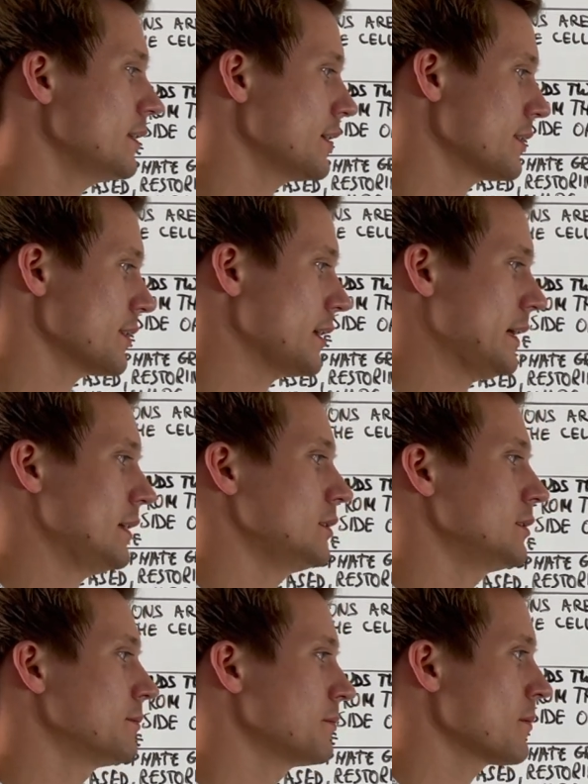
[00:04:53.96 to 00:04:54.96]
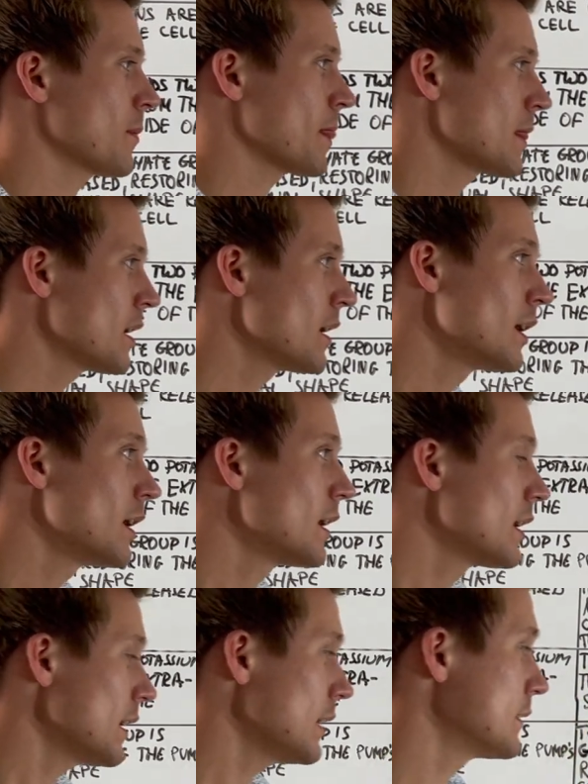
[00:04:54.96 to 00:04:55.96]
the cell.
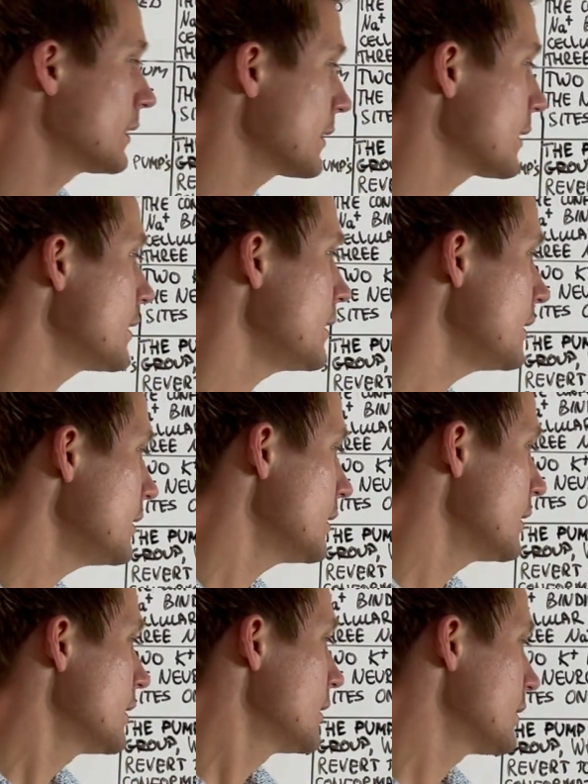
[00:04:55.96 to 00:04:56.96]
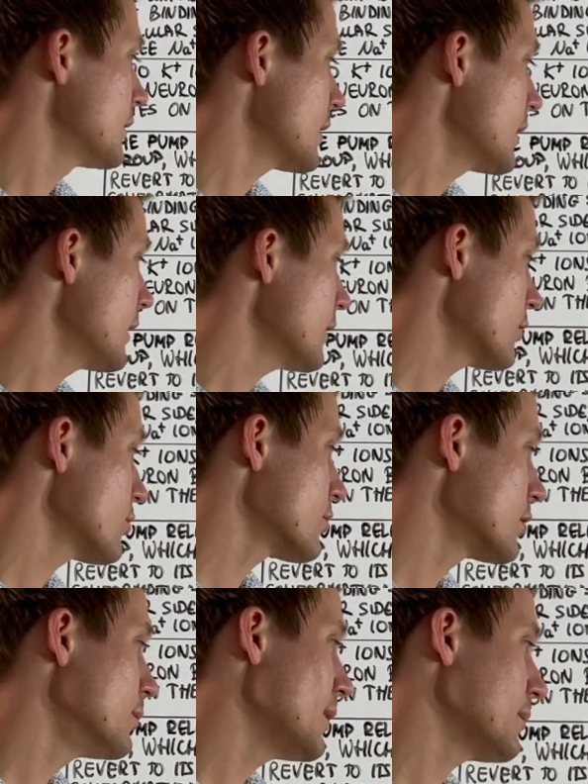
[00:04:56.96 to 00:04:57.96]
And the key thing to
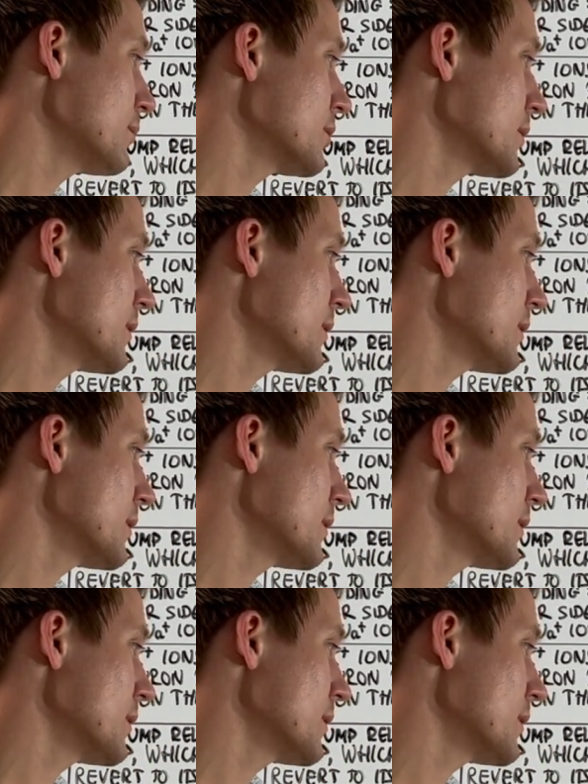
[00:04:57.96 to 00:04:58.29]
remember